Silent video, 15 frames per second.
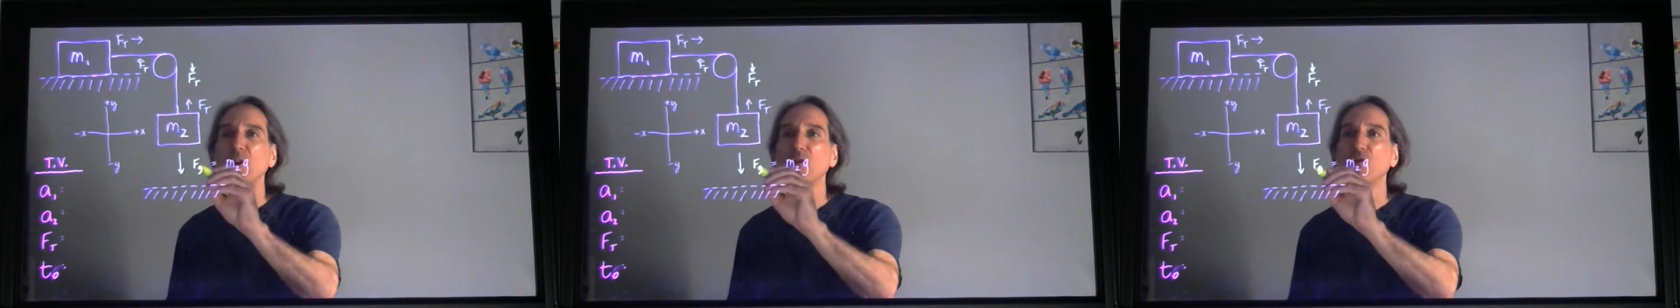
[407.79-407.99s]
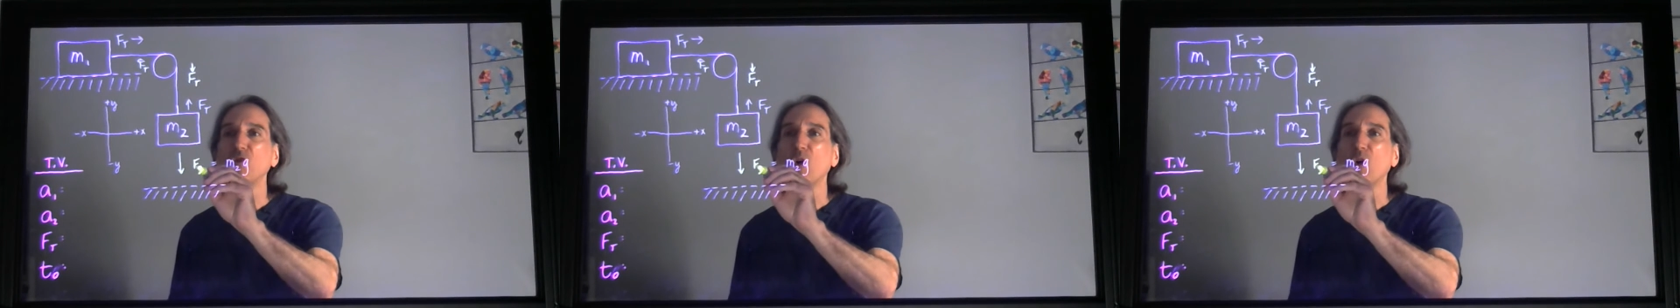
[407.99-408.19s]

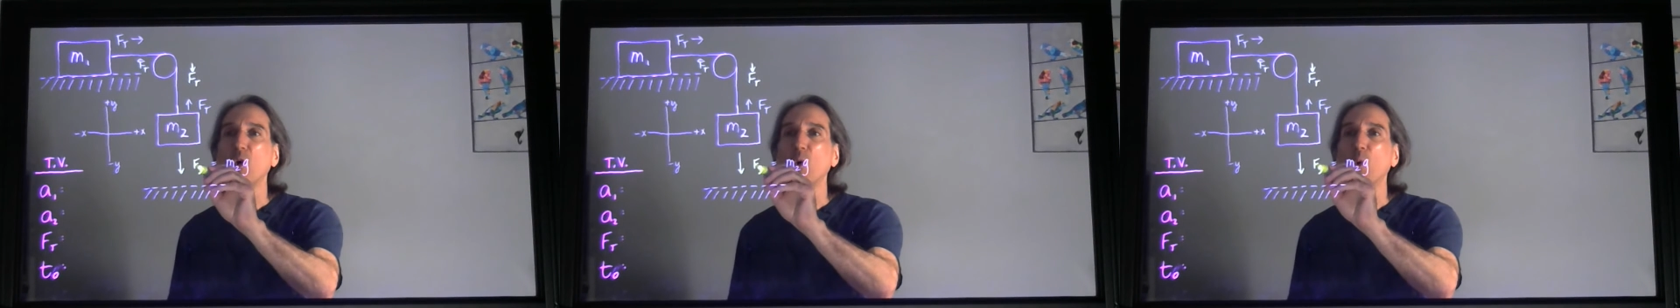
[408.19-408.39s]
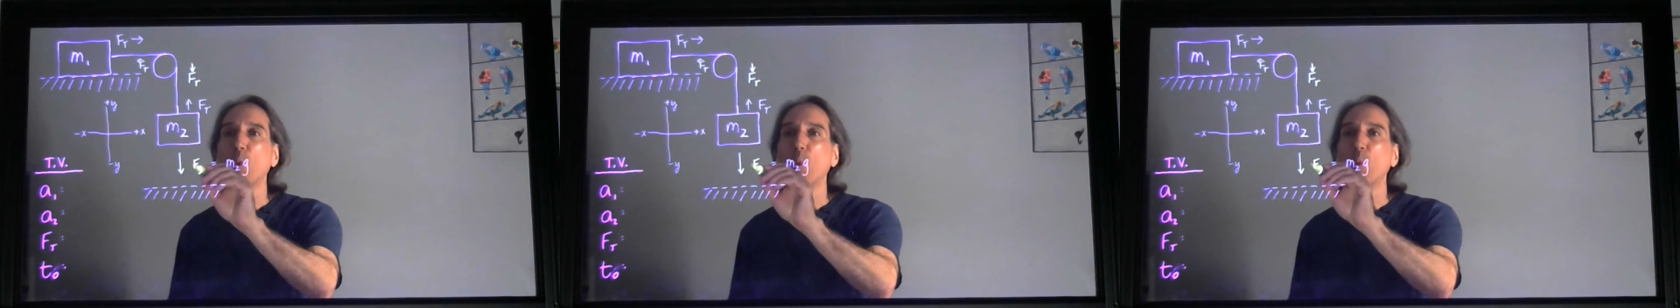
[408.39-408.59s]

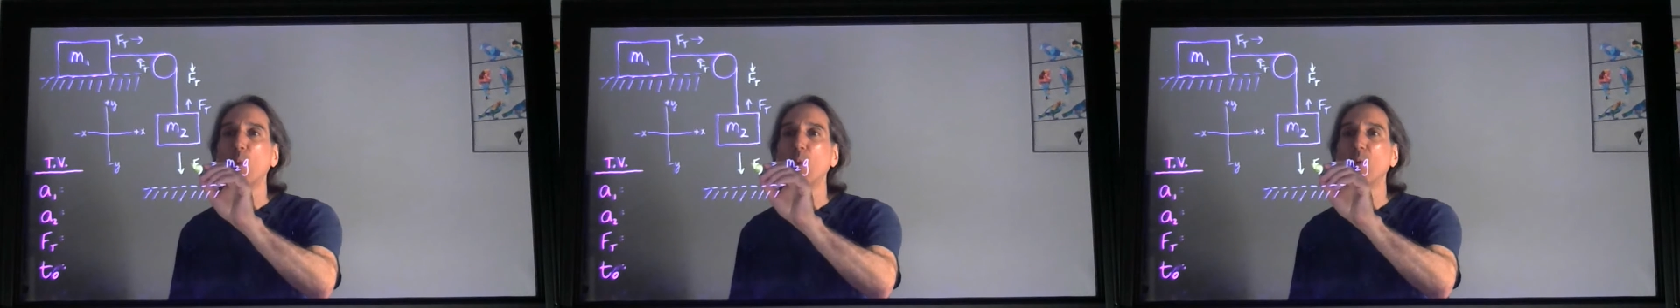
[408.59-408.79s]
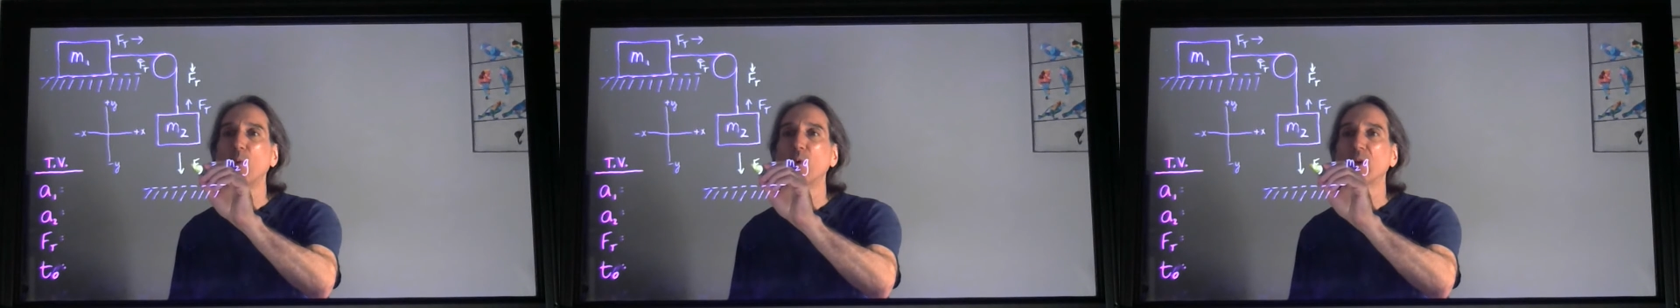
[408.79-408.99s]
so
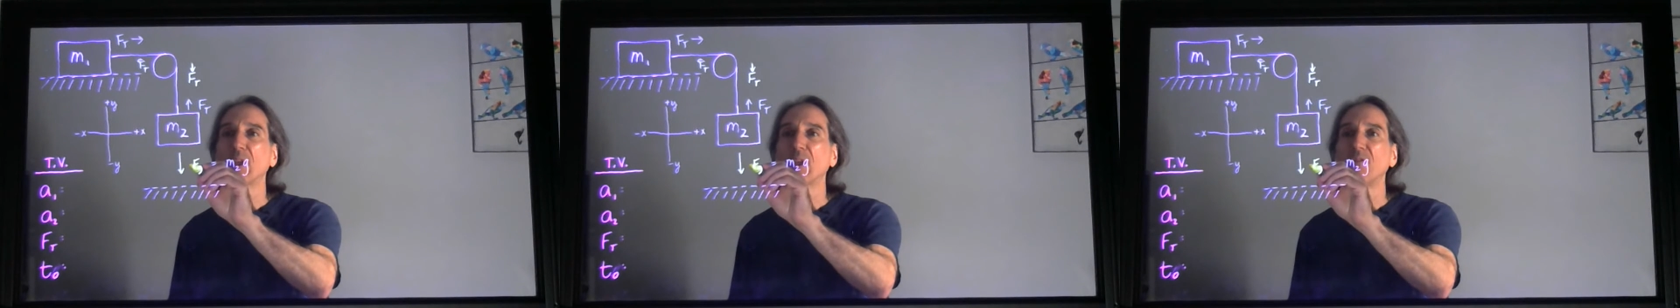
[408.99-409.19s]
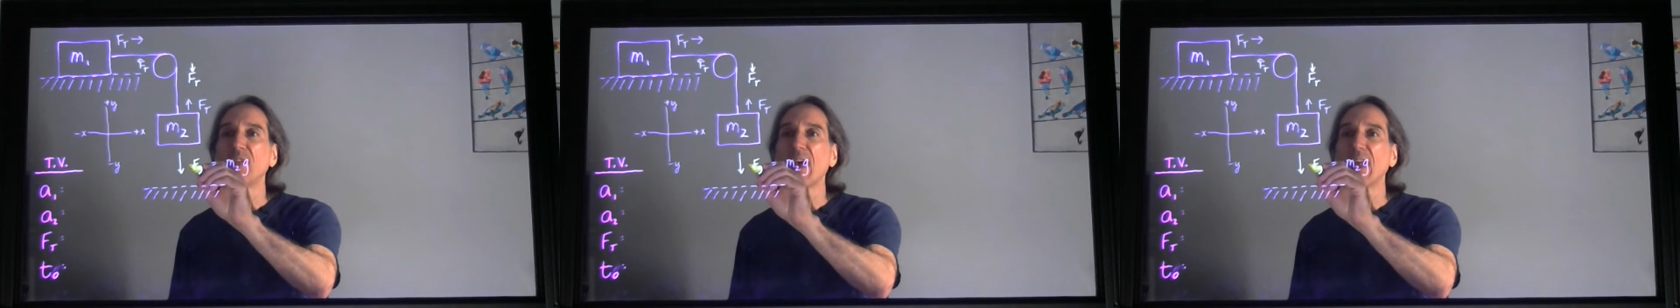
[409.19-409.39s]
we will
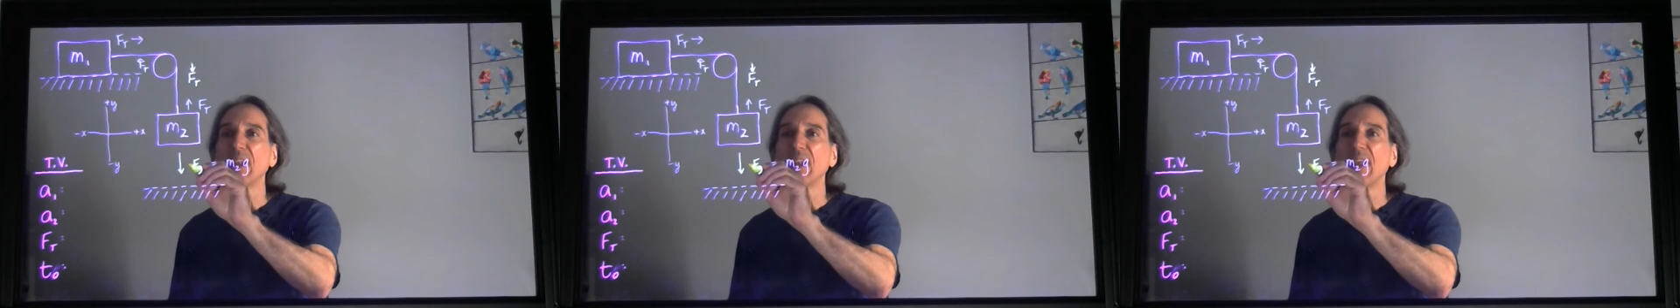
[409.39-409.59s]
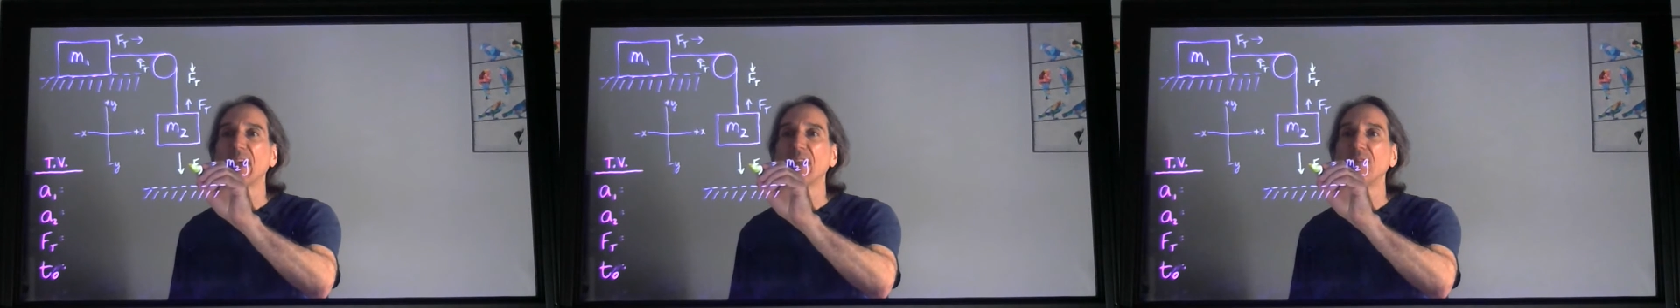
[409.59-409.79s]
give that
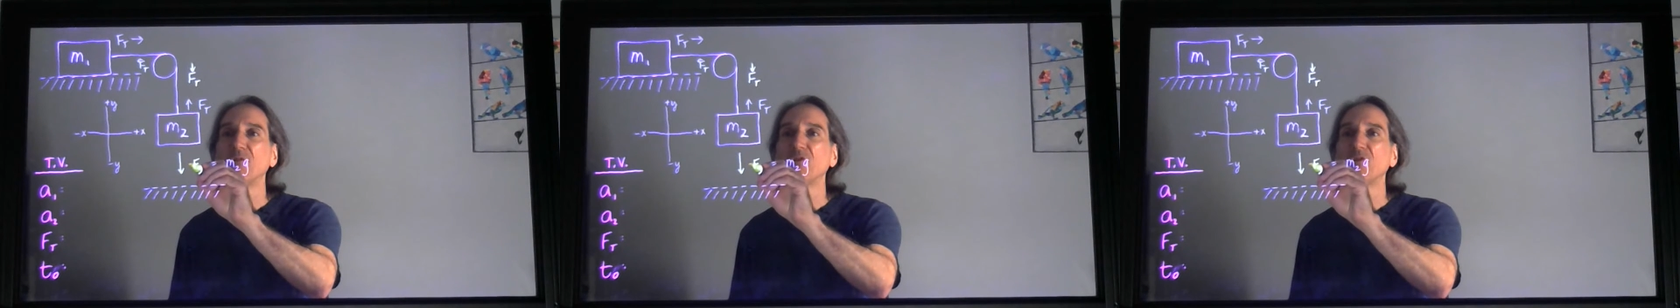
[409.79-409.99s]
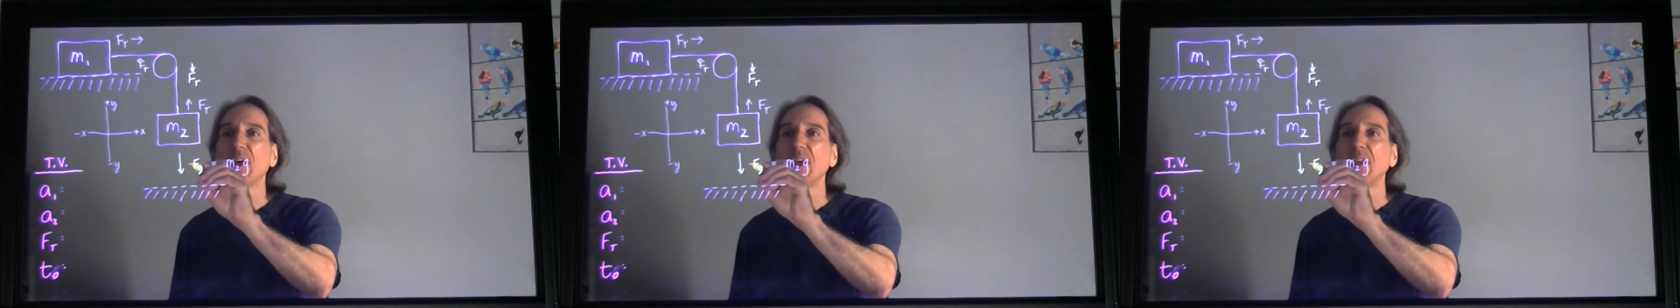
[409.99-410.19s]
a negative
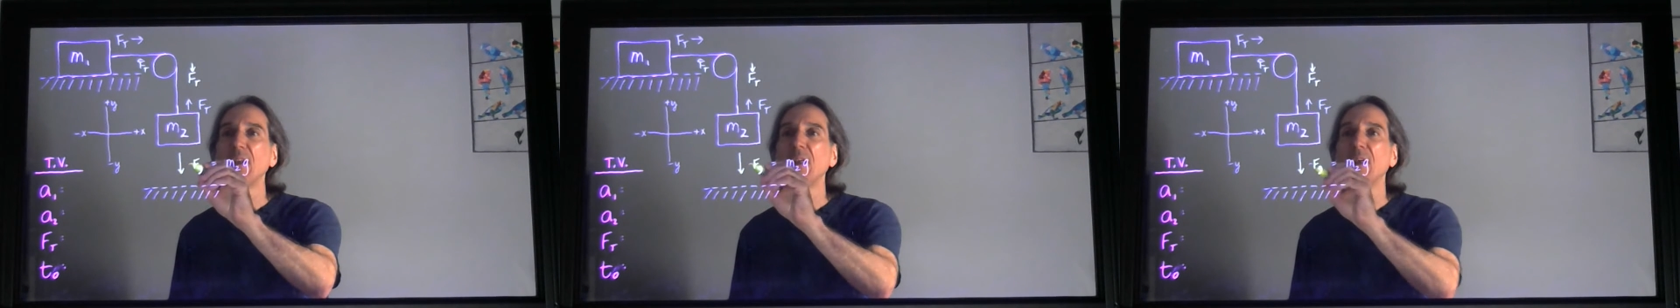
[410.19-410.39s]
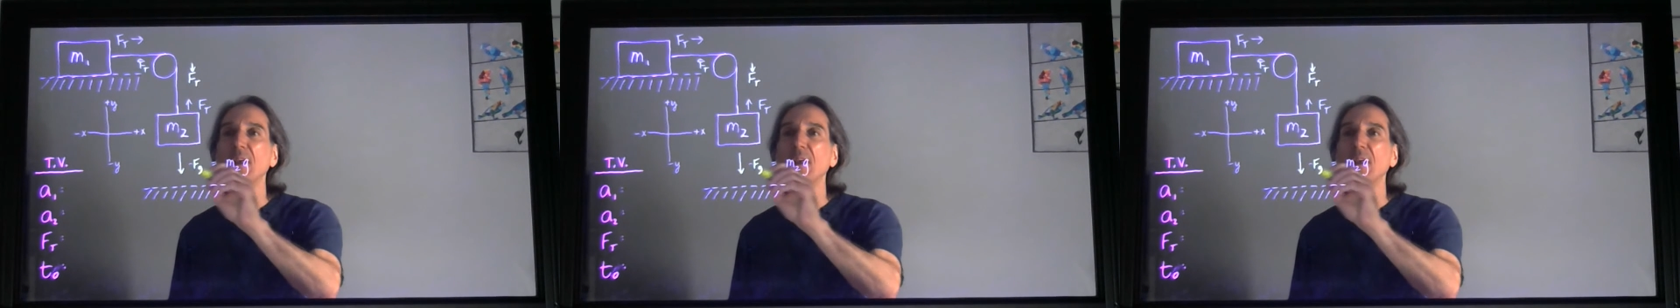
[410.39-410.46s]
sign.